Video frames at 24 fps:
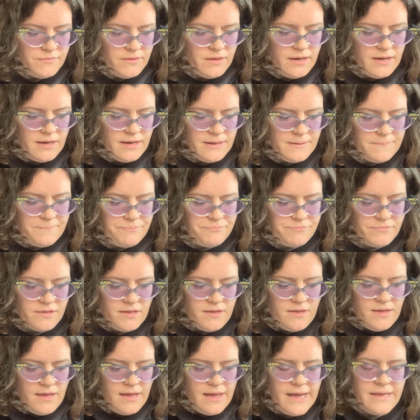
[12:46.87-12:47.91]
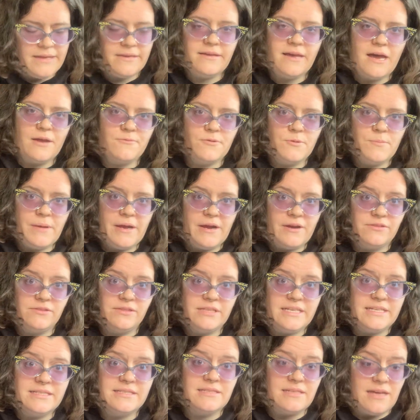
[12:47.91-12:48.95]
and gut repair
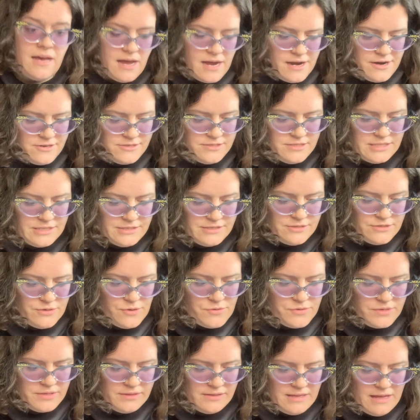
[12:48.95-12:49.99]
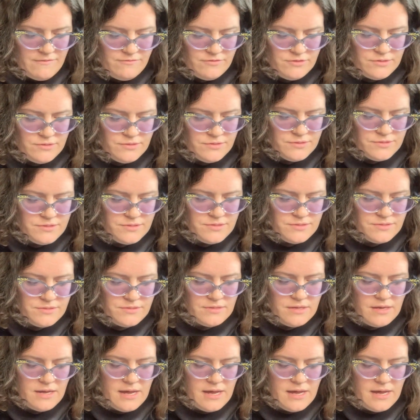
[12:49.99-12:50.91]
leads to higher serotonin levels,